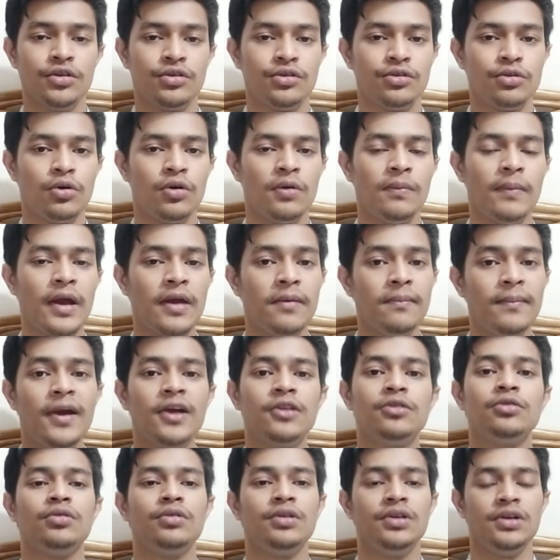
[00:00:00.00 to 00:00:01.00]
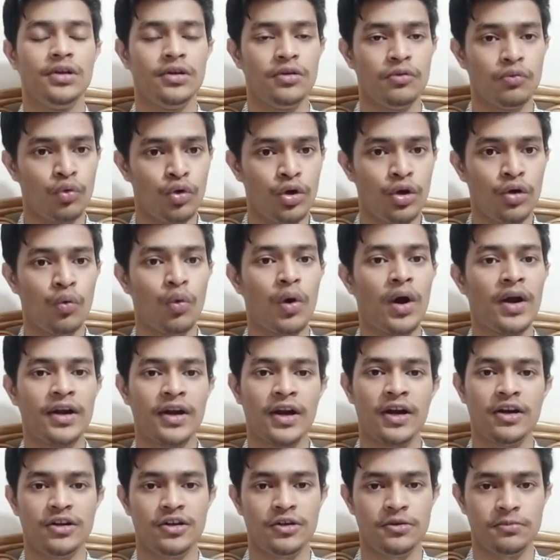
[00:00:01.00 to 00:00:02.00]
So my method will
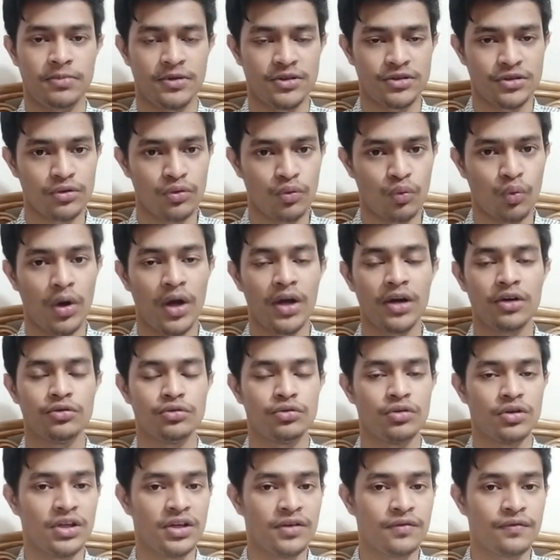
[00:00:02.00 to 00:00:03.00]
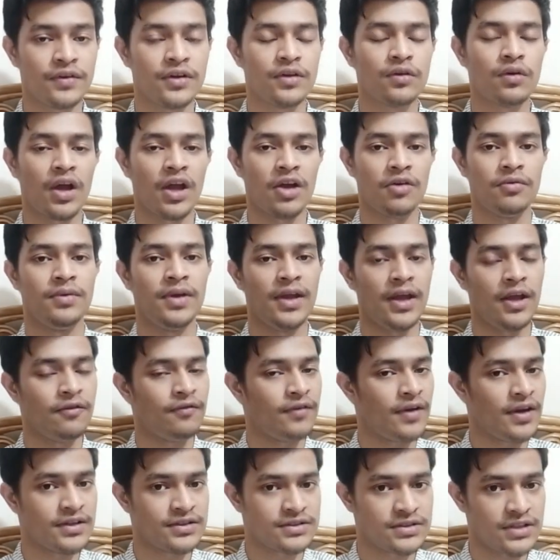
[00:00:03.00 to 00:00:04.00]
100% work. So if you have
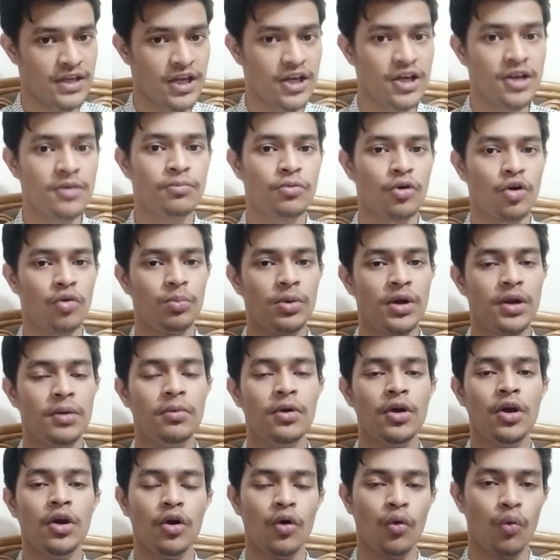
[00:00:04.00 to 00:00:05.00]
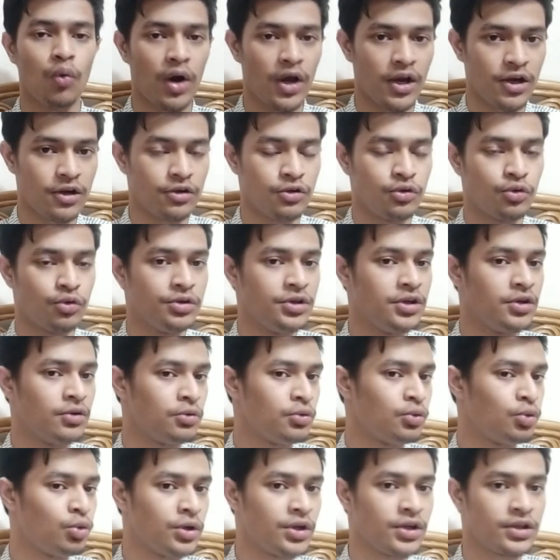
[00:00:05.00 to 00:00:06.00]
faced any problem while
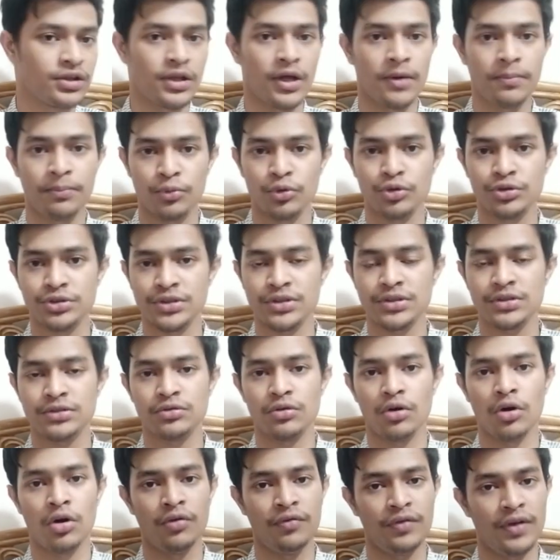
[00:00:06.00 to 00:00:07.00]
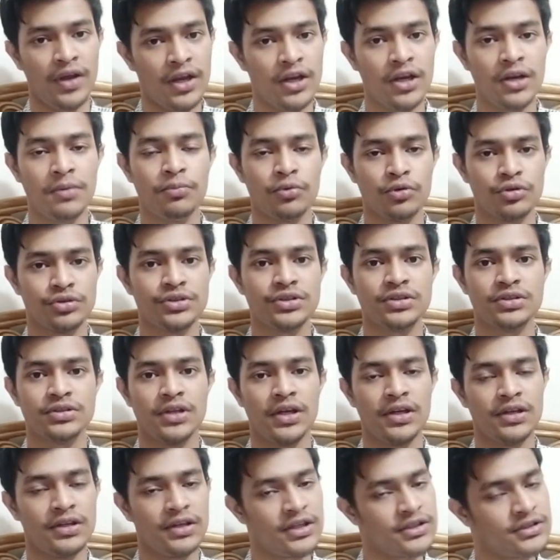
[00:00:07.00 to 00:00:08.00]
doing the process of any process,
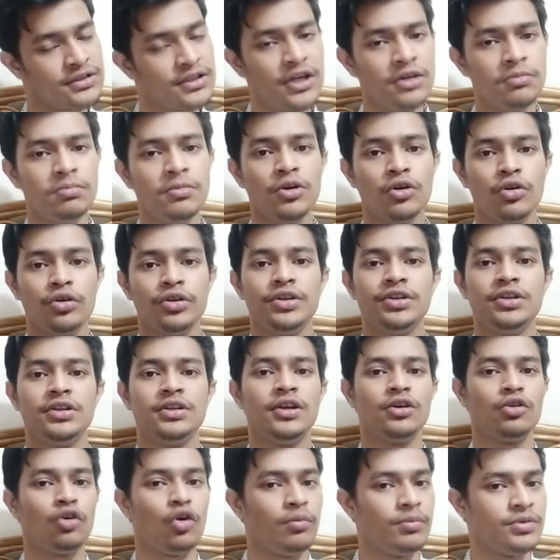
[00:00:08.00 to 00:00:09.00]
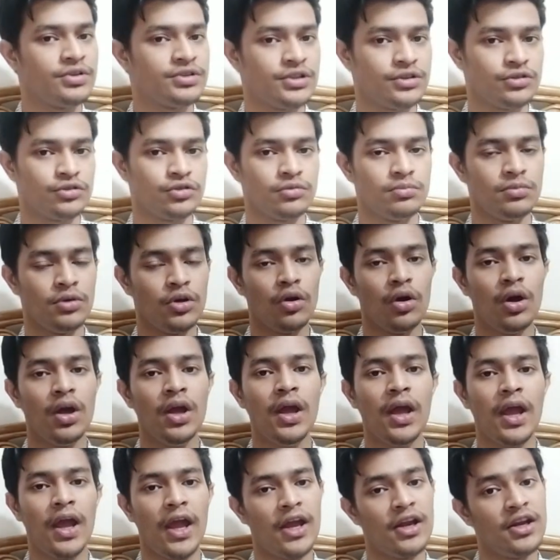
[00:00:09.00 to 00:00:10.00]
then just let me know that in the comment section below.
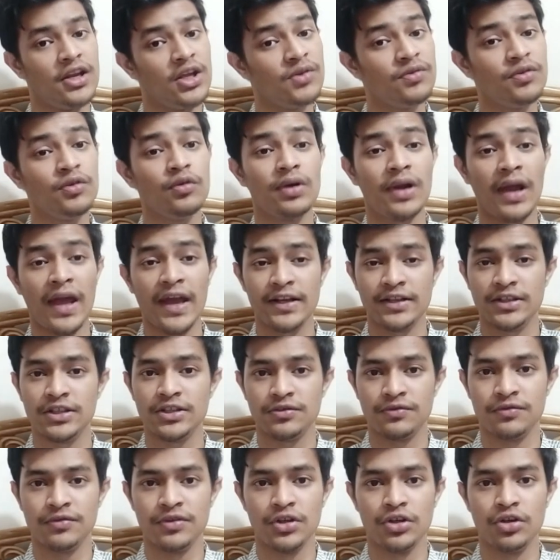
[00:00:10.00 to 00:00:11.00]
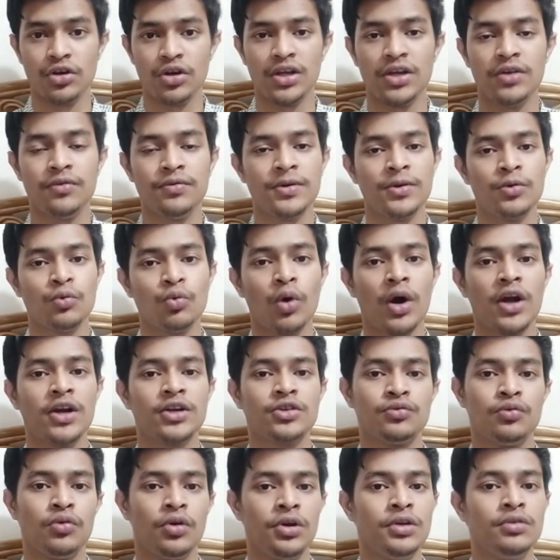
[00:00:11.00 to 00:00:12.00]
And if you like this video, if it
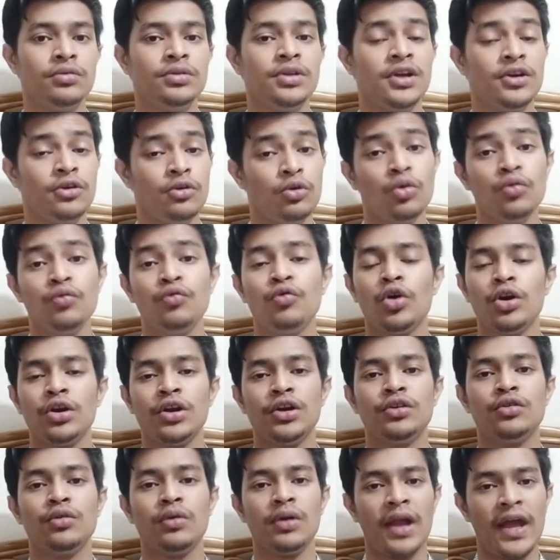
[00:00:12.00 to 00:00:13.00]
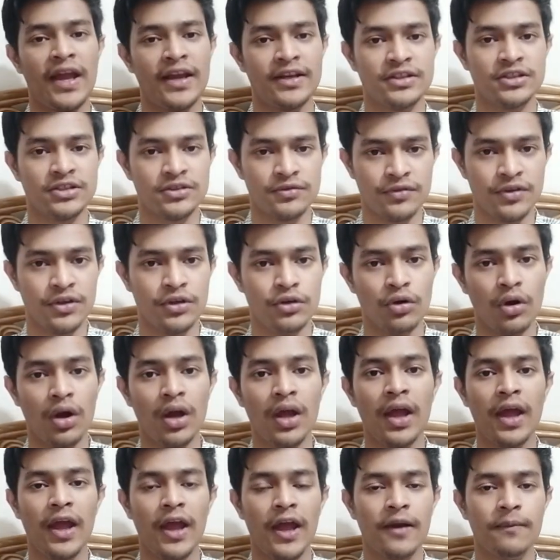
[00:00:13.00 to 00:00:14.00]
works for you, then don't forget to like this video
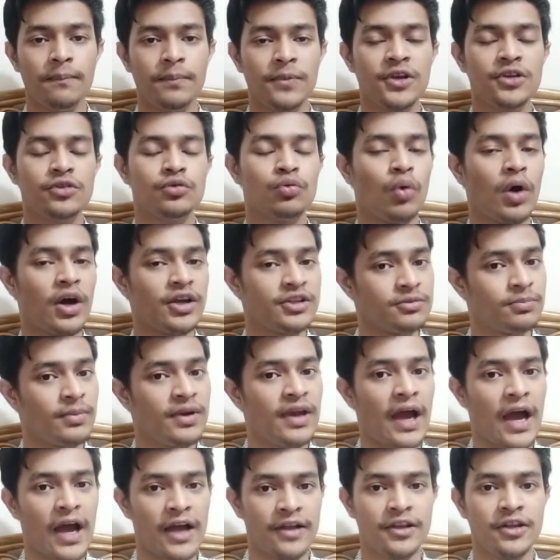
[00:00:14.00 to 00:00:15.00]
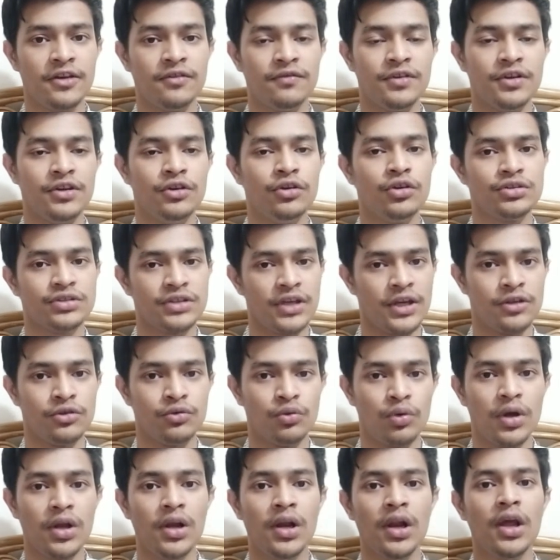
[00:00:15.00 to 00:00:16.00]
and please watch my other videos
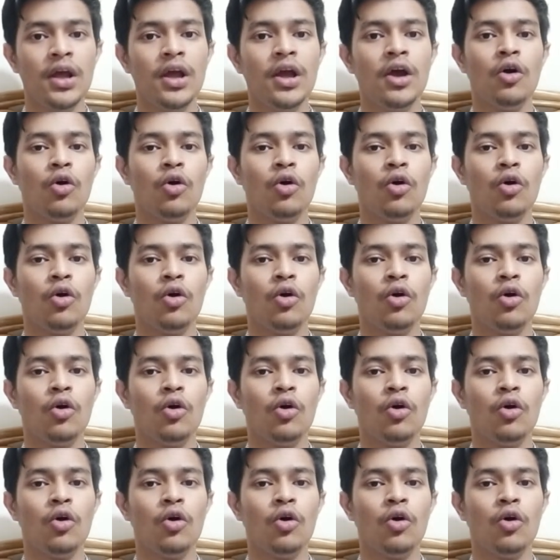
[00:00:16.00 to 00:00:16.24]
as well.